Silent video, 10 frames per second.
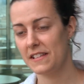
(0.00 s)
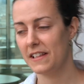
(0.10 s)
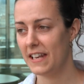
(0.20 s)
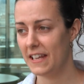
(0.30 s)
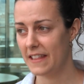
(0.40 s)
is a
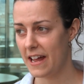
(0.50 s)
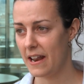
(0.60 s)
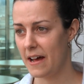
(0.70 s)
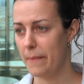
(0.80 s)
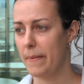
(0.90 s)
lady that
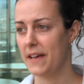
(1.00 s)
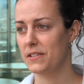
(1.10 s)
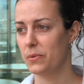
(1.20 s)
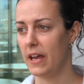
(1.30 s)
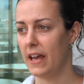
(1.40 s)
uh,
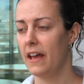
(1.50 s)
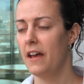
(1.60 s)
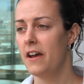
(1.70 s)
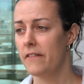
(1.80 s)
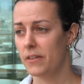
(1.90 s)
passed away
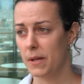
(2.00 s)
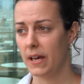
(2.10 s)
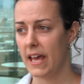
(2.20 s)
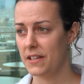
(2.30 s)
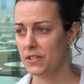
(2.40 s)
from
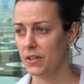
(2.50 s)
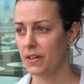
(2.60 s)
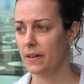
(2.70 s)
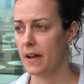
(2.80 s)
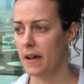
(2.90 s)
lung
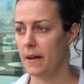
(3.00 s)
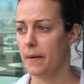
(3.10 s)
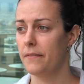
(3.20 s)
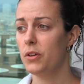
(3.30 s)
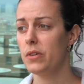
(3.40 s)
cancer uh,
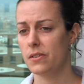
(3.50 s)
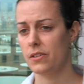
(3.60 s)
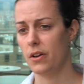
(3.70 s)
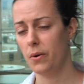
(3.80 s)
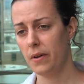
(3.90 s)
a few
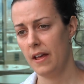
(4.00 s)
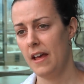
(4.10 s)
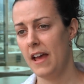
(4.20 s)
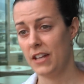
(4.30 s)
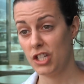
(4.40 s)
years ago,
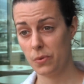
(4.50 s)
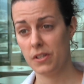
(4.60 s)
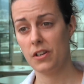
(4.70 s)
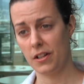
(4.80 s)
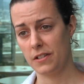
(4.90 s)
and she was
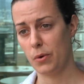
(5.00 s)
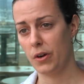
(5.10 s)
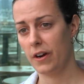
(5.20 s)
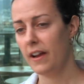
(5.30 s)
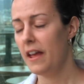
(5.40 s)
a
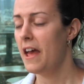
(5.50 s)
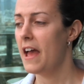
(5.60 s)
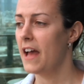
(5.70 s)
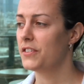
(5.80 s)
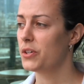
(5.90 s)
non-smoker,
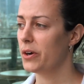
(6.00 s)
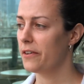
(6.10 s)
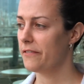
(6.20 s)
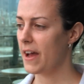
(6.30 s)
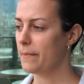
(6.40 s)
and so
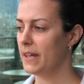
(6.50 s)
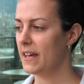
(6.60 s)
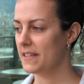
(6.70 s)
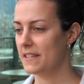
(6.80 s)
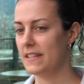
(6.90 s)
her family
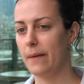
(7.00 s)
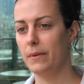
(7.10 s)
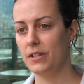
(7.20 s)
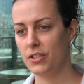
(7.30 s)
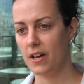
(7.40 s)
has
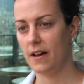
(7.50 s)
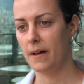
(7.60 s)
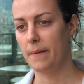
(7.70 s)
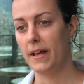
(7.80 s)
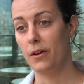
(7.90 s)
established
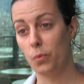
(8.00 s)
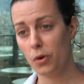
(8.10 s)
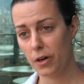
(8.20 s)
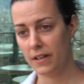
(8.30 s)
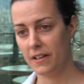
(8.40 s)
um, an
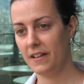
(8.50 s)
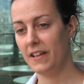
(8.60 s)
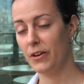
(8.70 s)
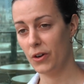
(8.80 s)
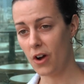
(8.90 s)
award
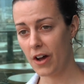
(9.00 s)
in her